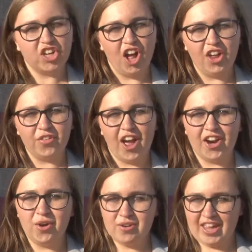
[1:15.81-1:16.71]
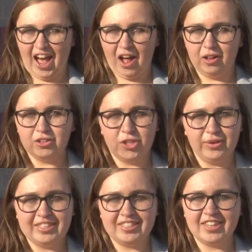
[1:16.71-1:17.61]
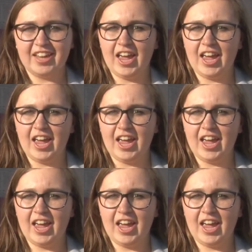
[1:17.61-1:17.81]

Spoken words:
Colorado, Cal, USC,